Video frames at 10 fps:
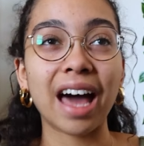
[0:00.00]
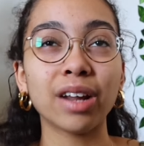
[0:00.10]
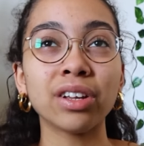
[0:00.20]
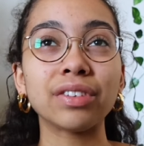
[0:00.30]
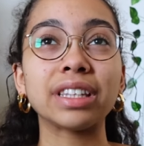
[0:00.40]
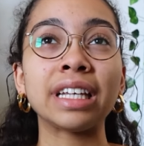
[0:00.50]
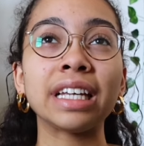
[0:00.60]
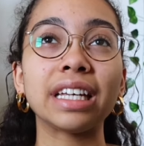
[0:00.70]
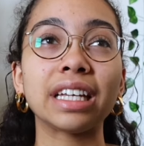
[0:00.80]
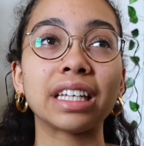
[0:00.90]
I don't even
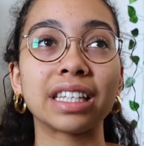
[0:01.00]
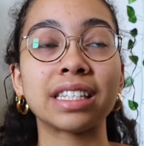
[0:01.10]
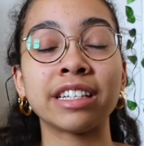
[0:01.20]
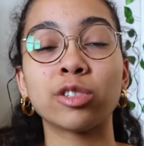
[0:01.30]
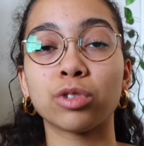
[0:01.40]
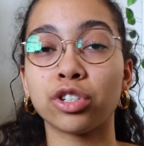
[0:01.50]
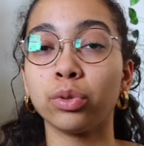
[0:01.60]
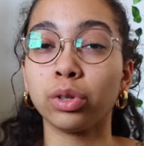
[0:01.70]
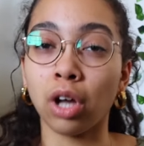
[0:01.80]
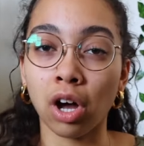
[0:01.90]
think the scenes were too
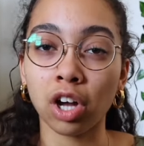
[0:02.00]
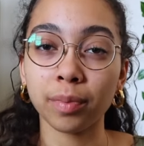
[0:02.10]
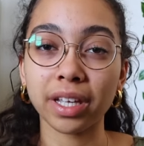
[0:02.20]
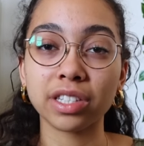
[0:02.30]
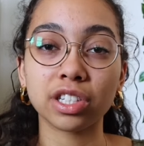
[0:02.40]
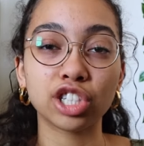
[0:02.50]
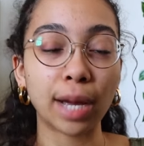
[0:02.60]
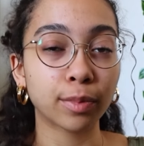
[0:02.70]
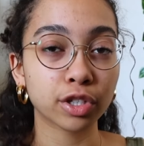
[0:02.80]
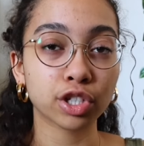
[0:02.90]
long because the
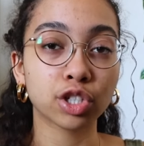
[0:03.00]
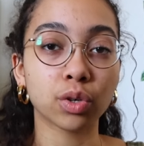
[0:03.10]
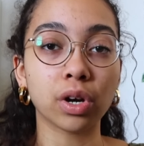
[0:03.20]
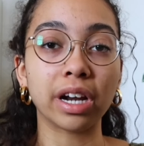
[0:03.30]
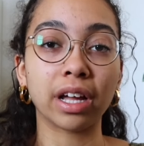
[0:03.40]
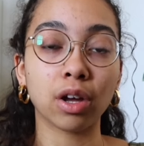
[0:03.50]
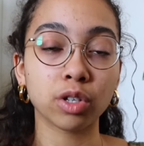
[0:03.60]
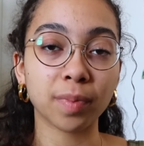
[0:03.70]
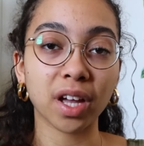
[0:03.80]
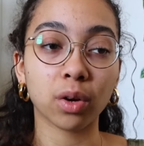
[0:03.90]
chapters are short, it
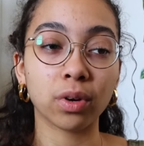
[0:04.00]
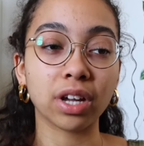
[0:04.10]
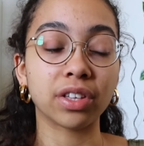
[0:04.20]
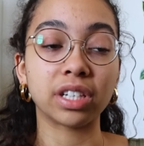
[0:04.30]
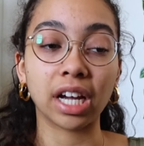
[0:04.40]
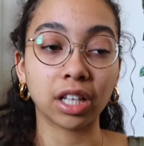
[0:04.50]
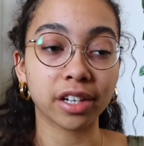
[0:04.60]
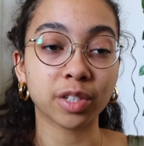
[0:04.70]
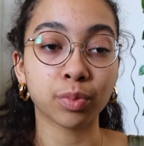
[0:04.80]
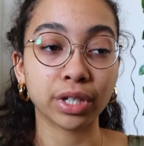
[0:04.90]
goes by quick, the
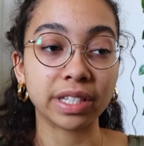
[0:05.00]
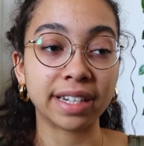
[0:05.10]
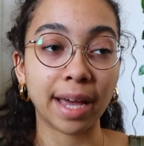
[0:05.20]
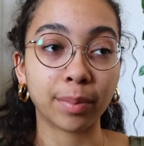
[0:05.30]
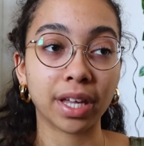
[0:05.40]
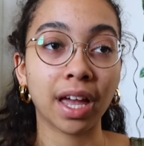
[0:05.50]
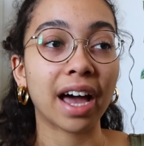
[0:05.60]
dialogue is pretty snappy.